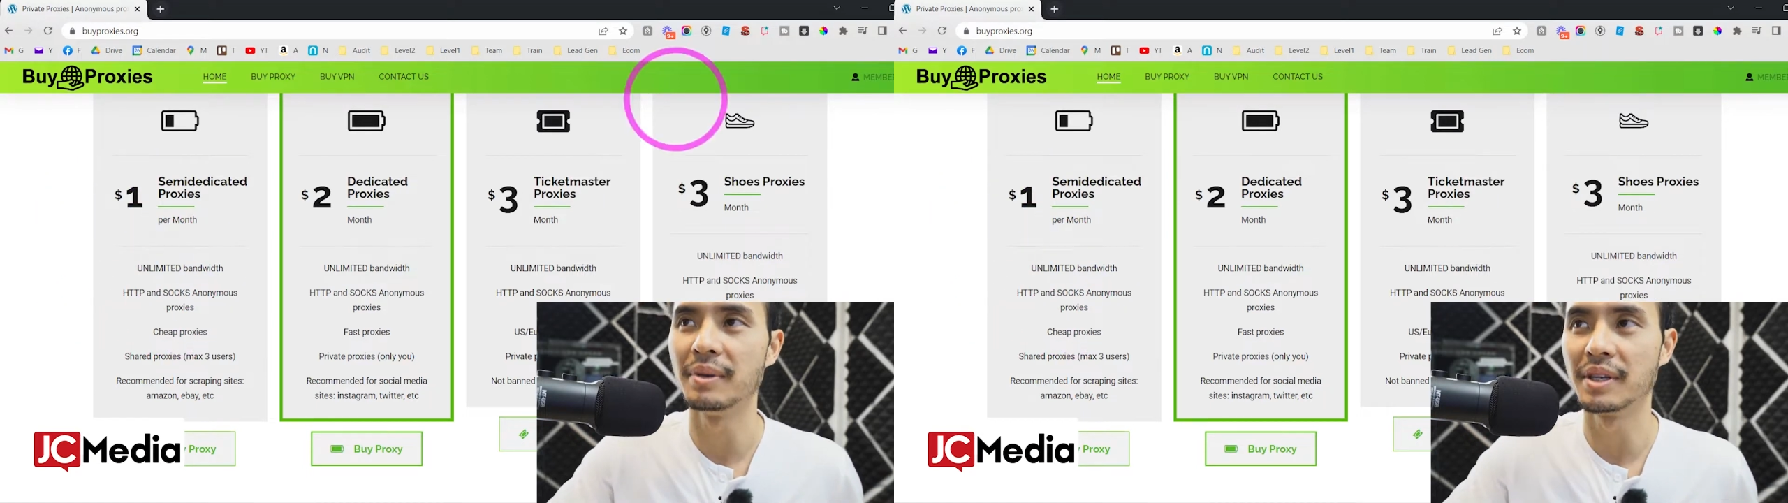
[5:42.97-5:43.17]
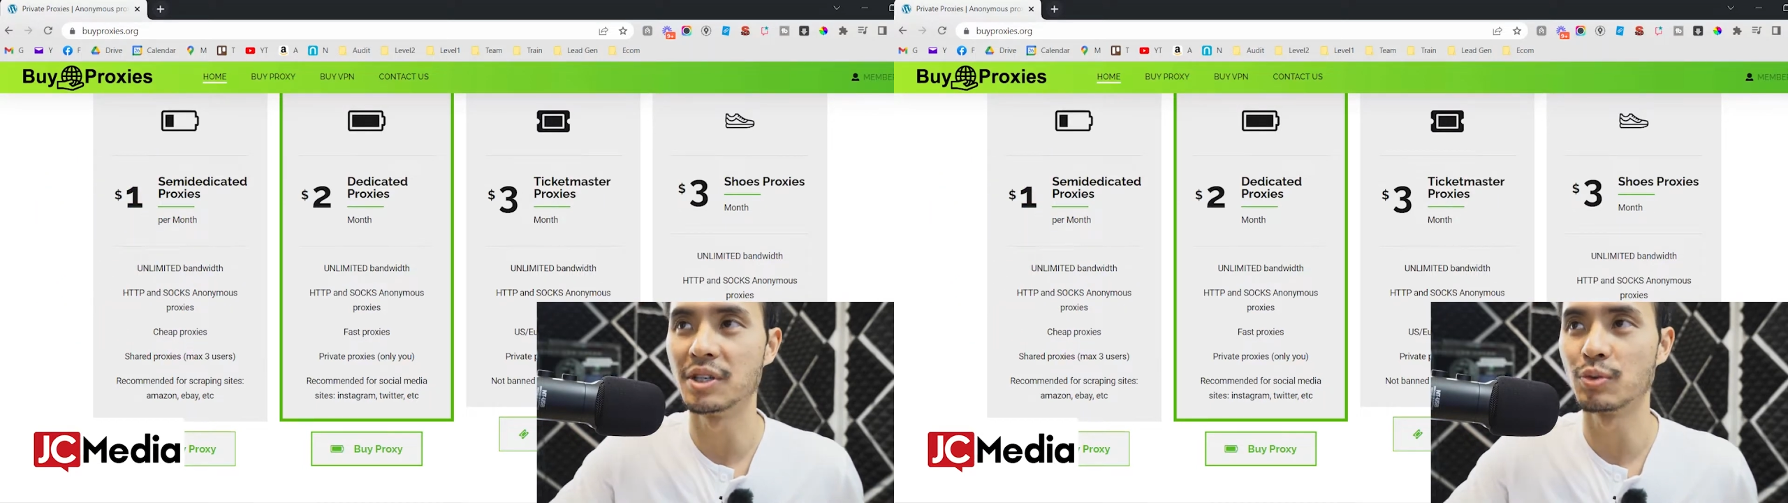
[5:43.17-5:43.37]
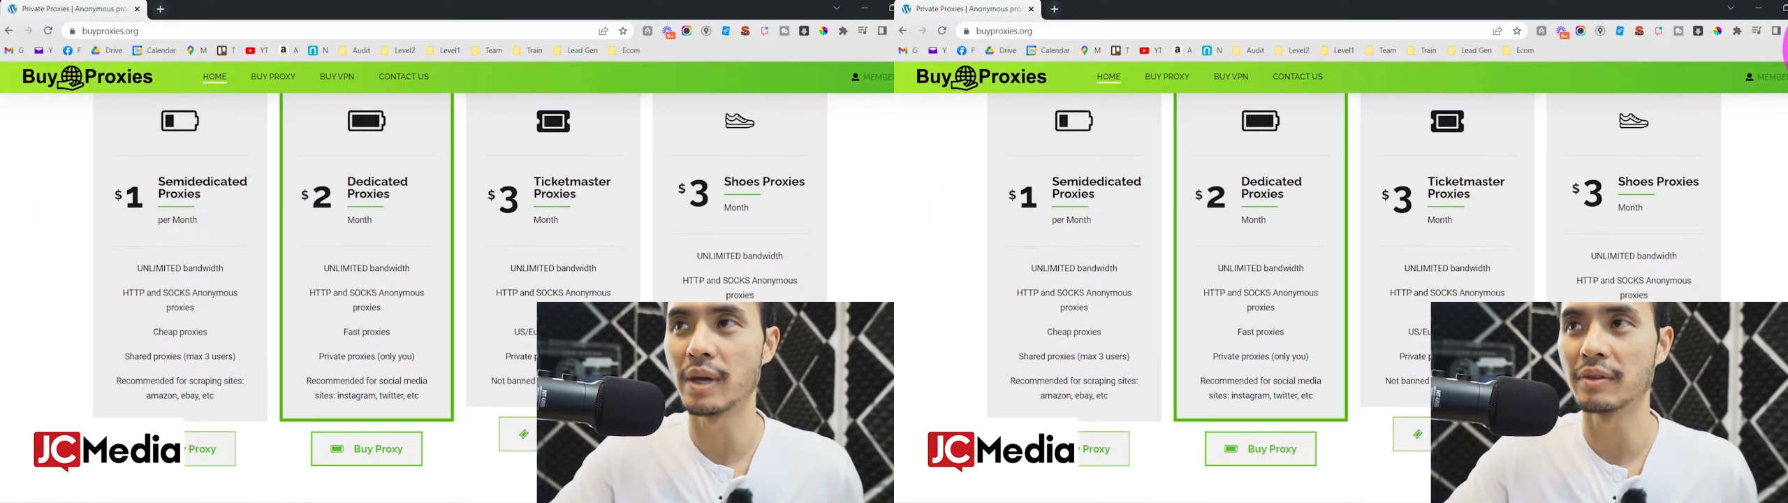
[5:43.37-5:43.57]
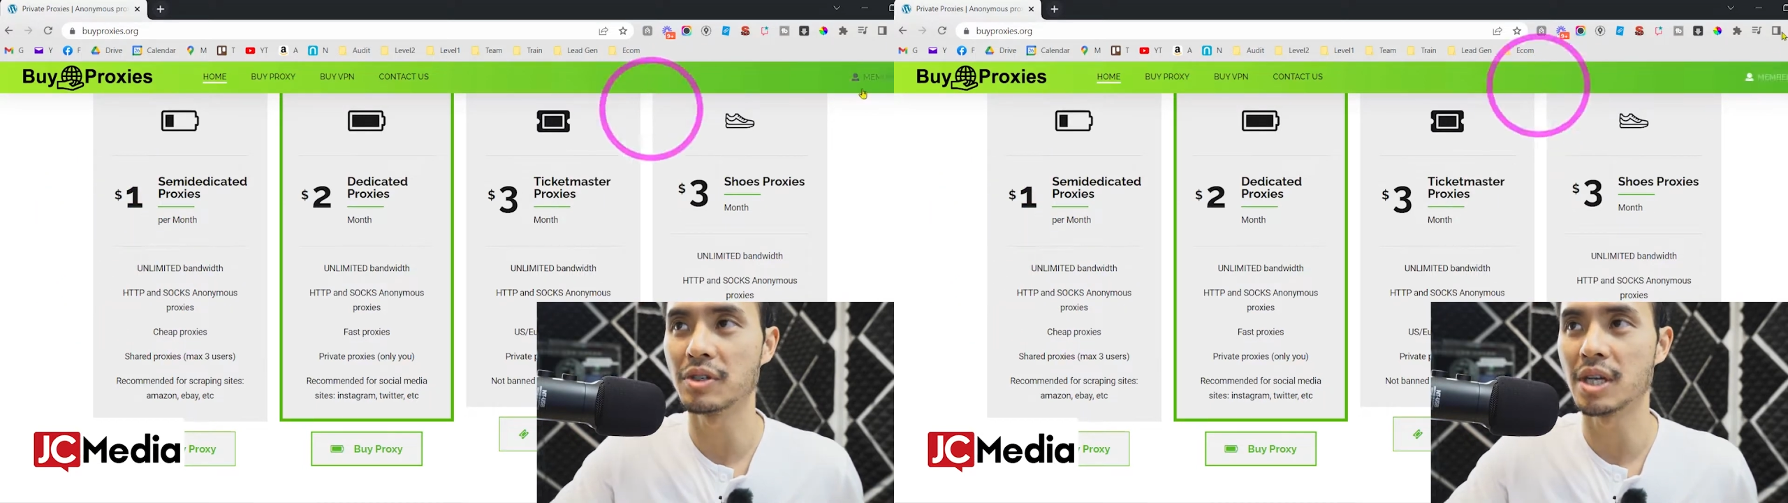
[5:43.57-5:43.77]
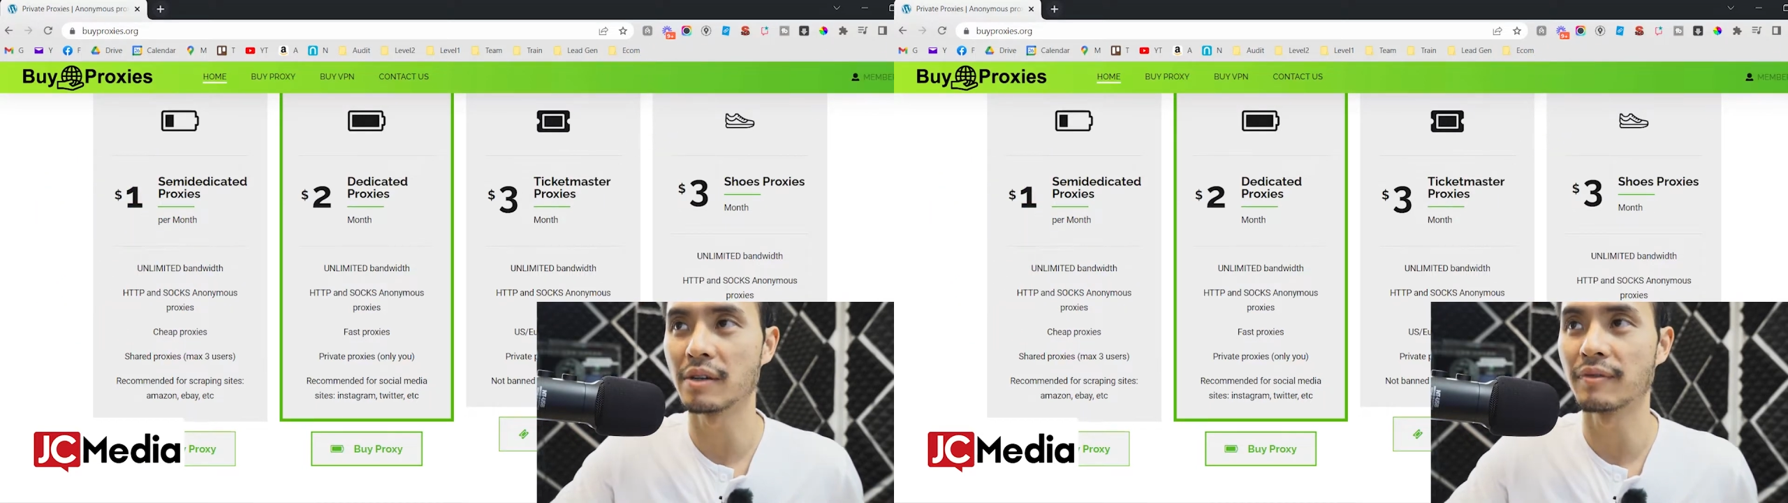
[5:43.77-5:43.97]
because we have to
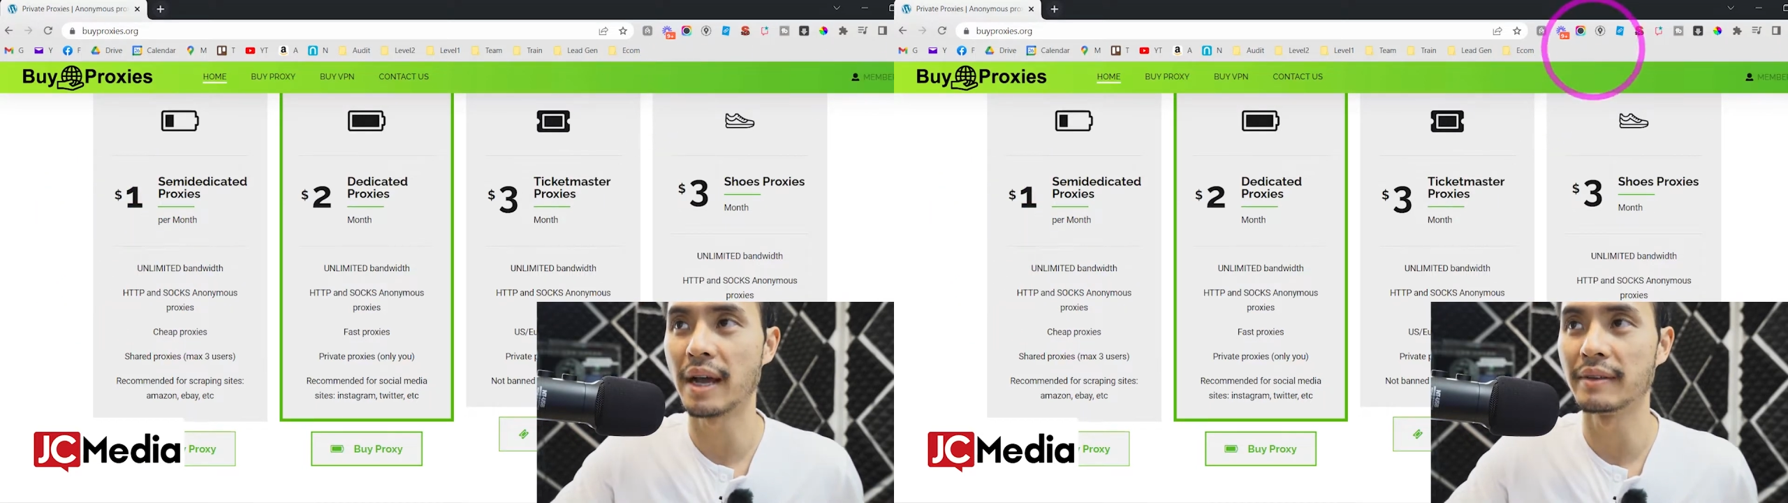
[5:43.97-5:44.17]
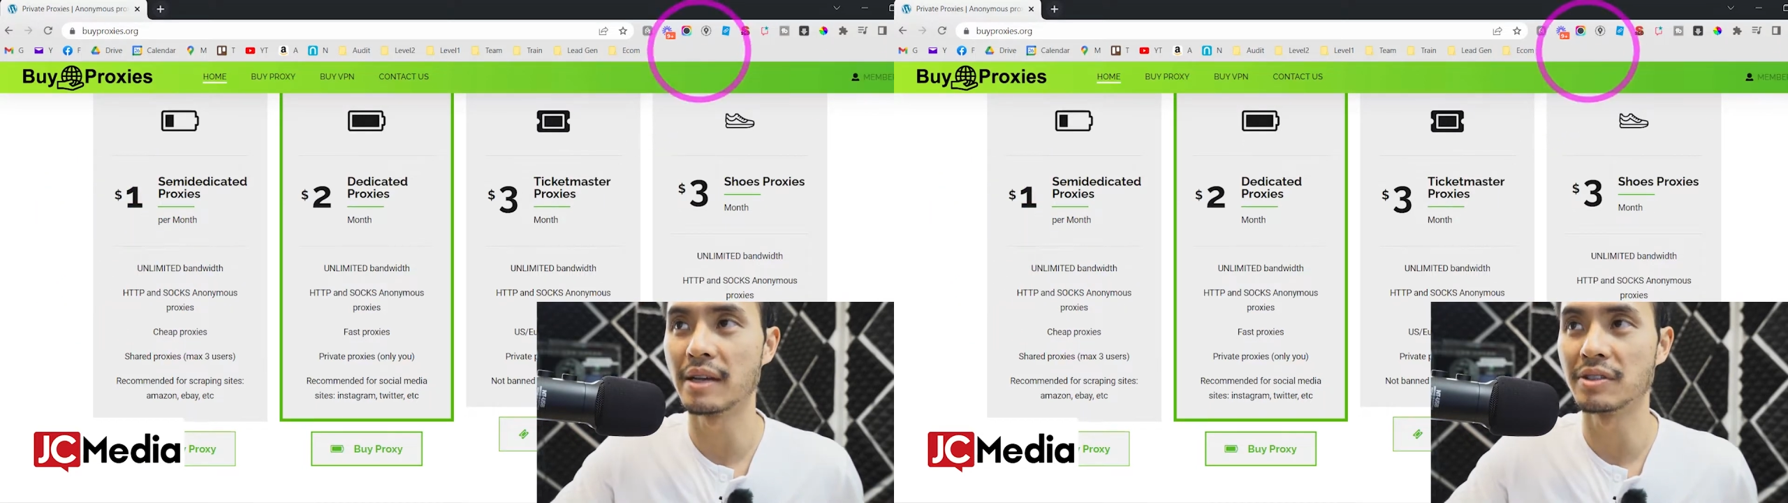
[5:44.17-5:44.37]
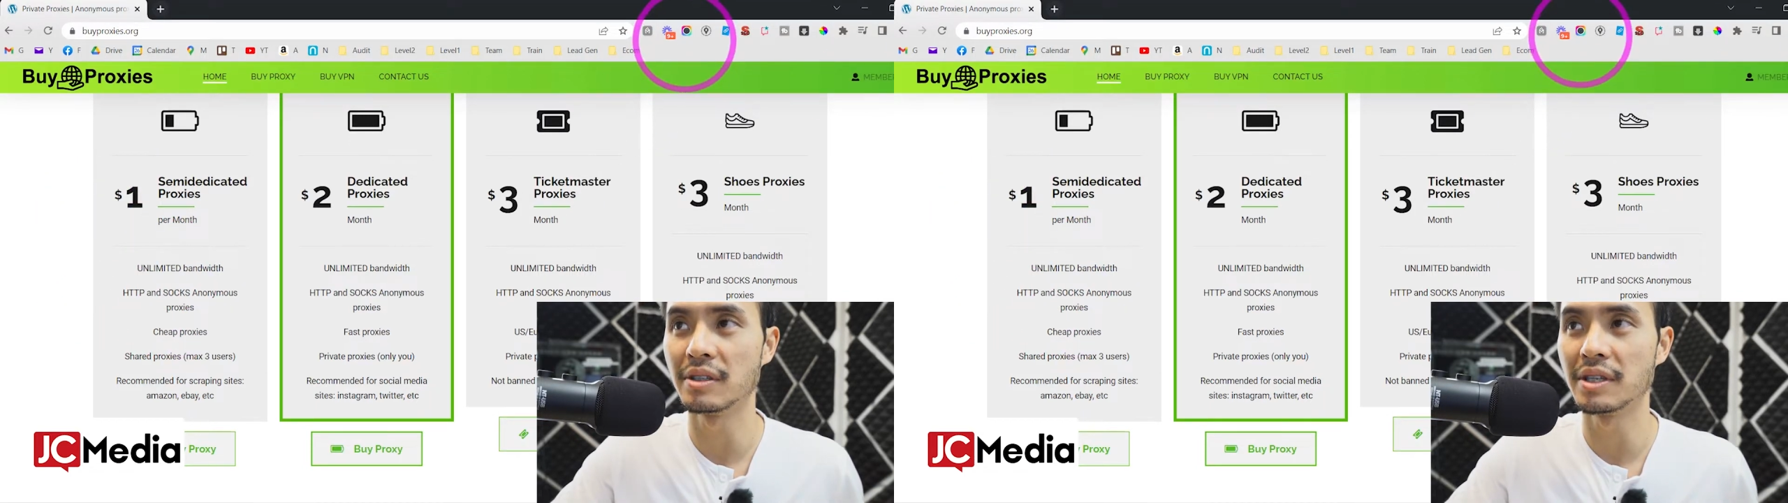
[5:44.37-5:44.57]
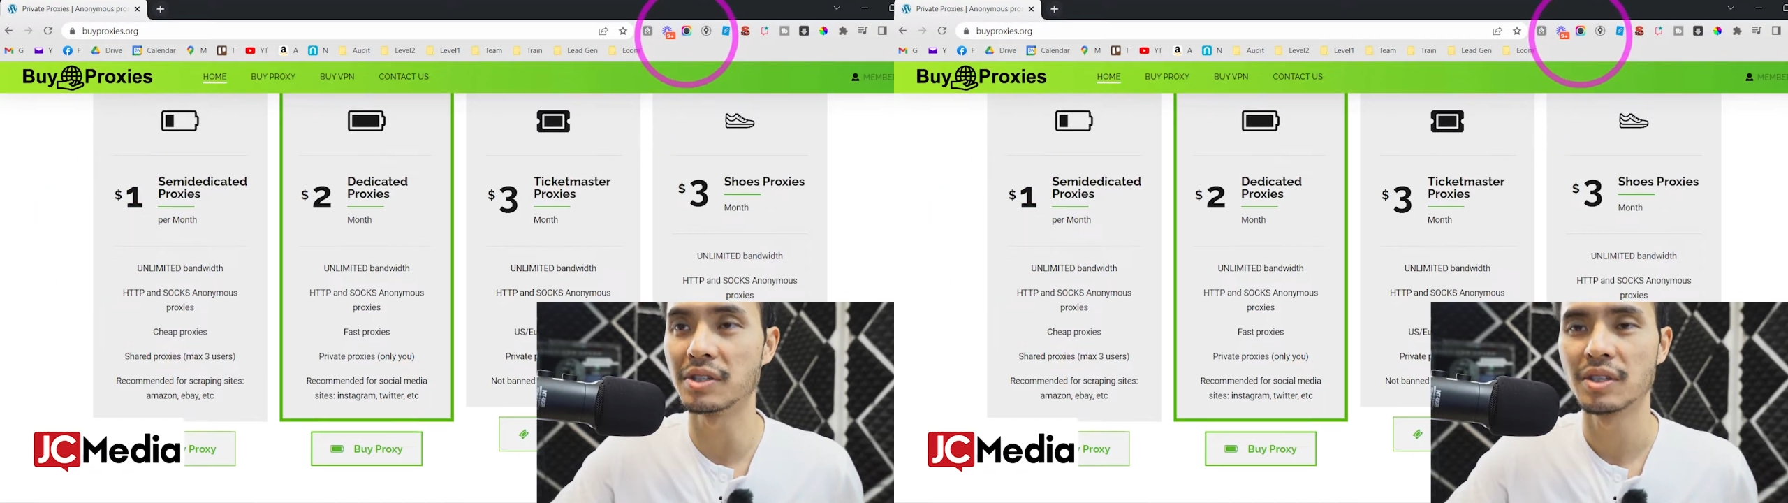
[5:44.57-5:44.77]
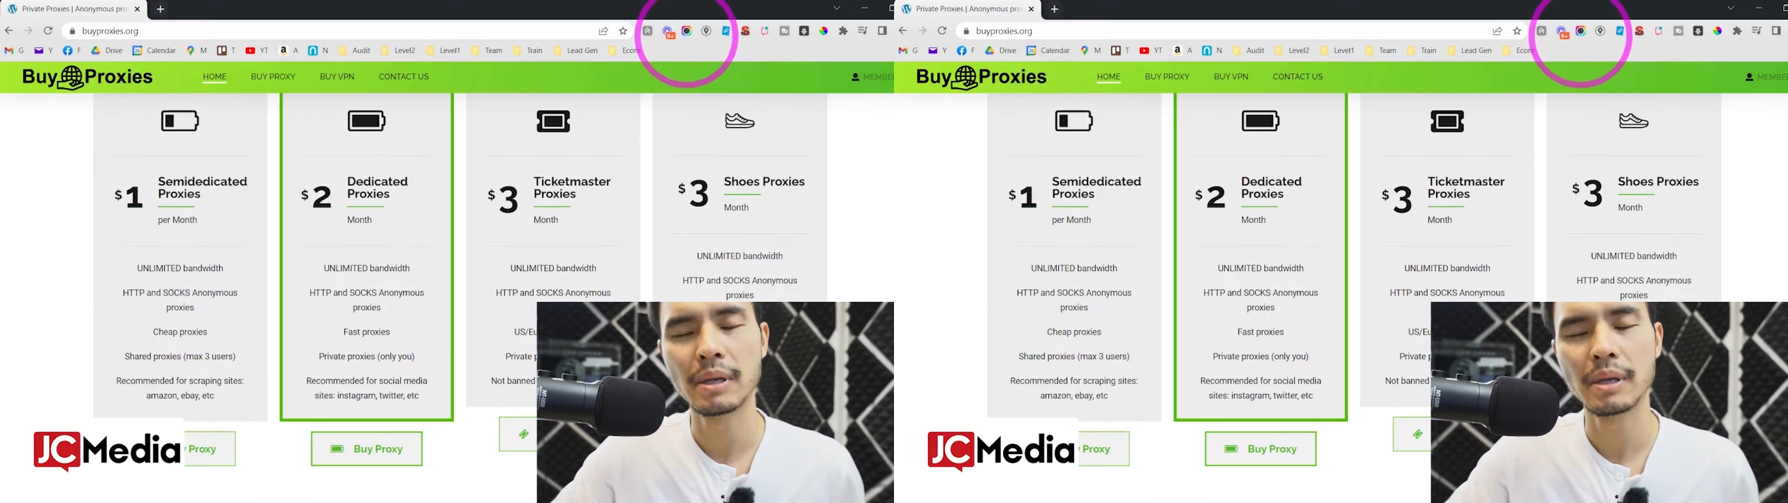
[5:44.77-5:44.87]
check 5,000 links,